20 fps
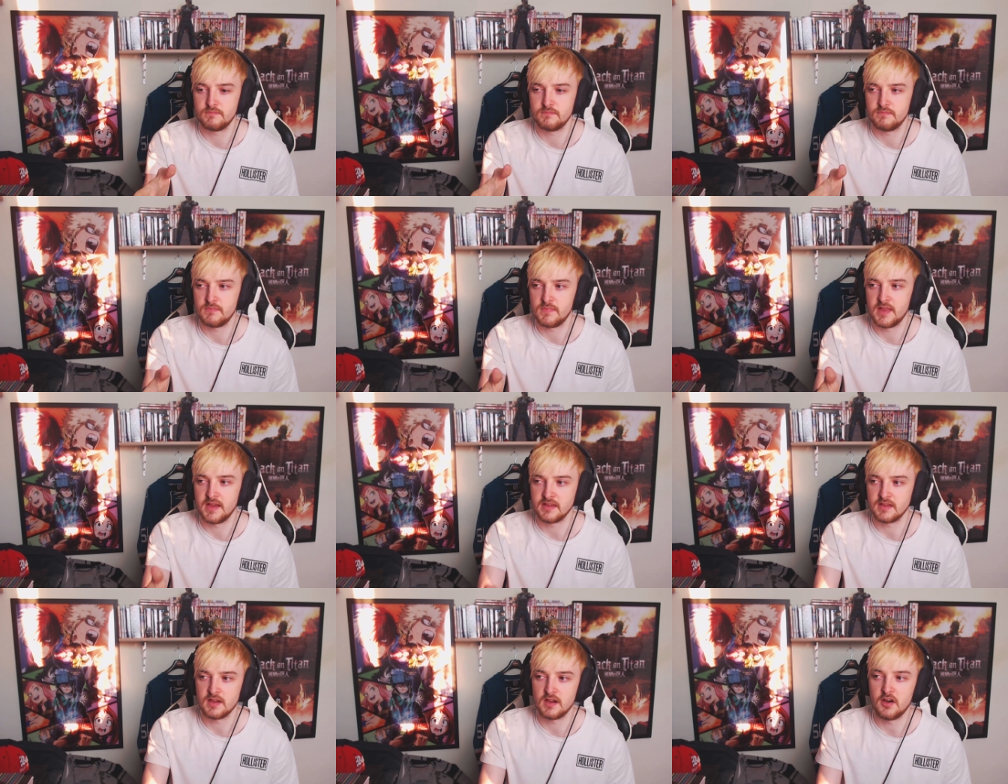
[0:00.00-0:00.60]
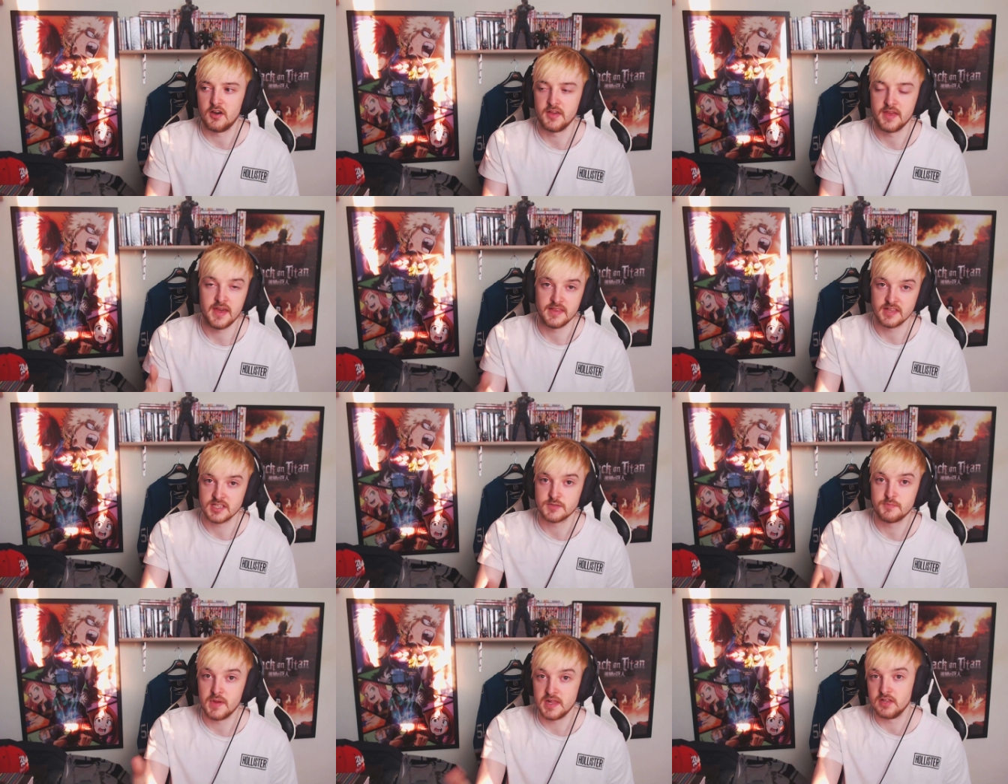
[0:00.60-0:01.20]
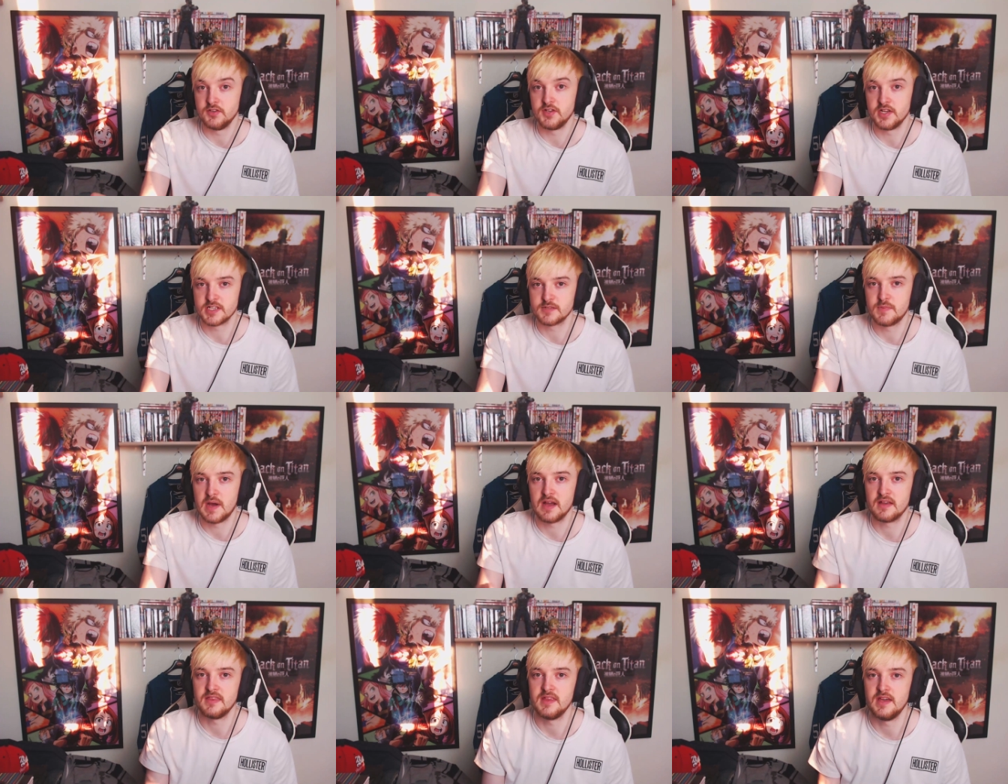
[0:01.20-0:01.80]
like, oh, yeah, that's Meliodas
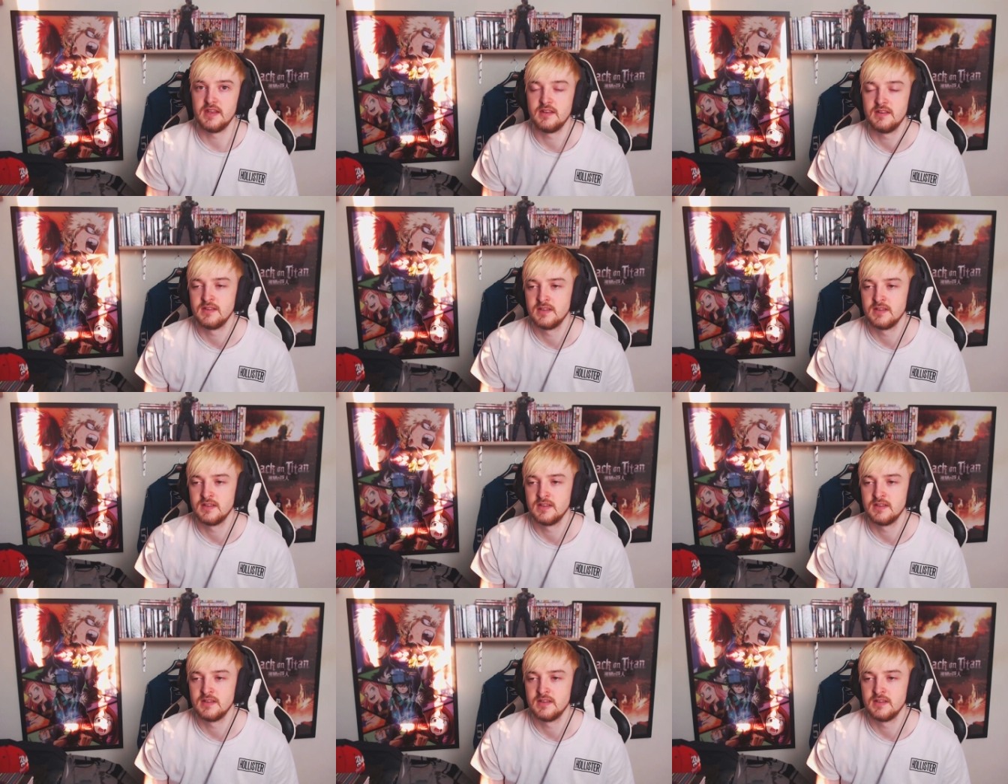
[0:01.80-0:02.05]
back then.